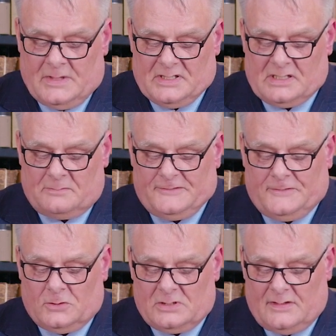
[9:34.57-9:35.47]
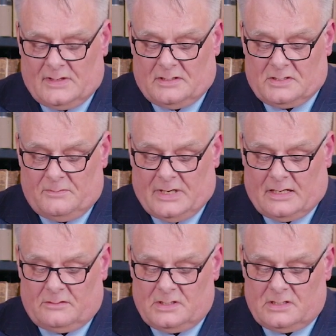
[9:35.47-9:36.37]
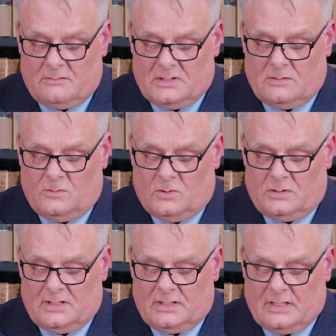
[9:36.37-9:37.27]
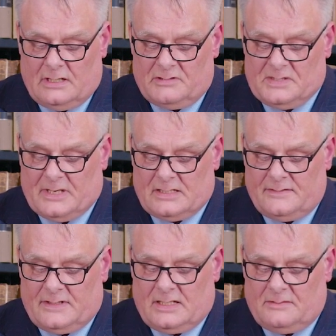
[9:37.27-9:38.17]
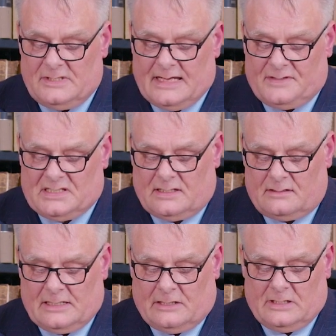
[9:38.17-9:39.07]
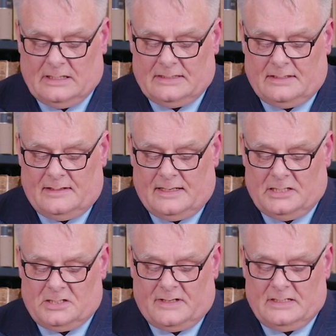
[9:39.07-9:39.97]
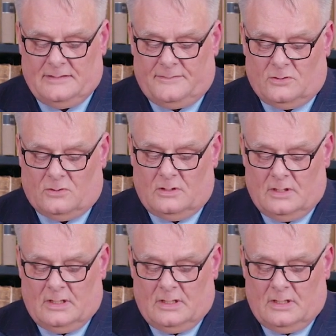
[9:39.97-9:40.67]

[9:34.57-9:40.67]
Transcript: A sum of £40,000 was awarded in respect of income deficit calculated to the age of 84,